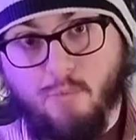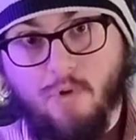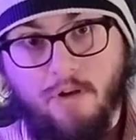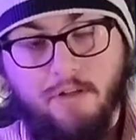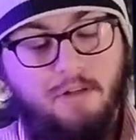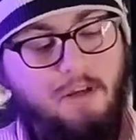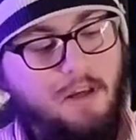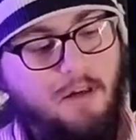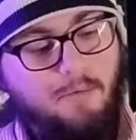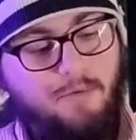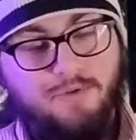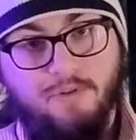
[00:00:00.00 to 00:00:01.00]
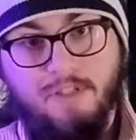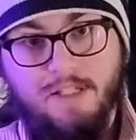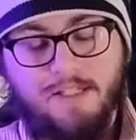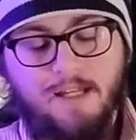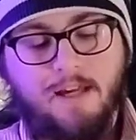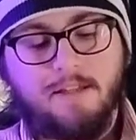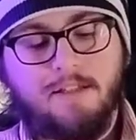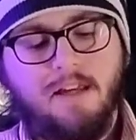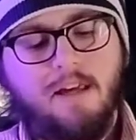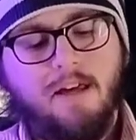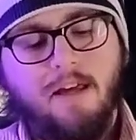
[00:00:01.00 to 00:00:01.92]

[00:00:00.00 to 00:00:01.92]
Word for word: one, which are these guys.